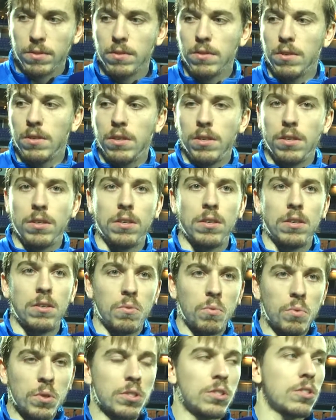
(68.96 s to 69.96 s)

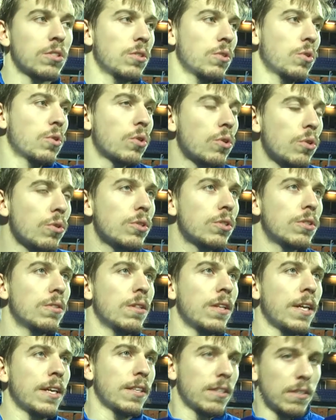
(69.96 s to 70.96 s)
Was good,
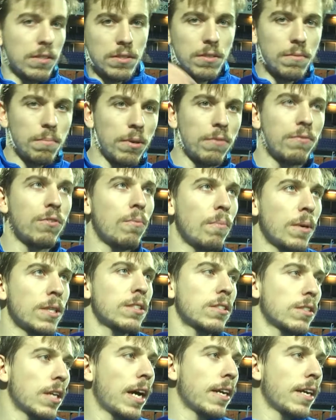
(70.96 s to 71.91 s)
like, performance.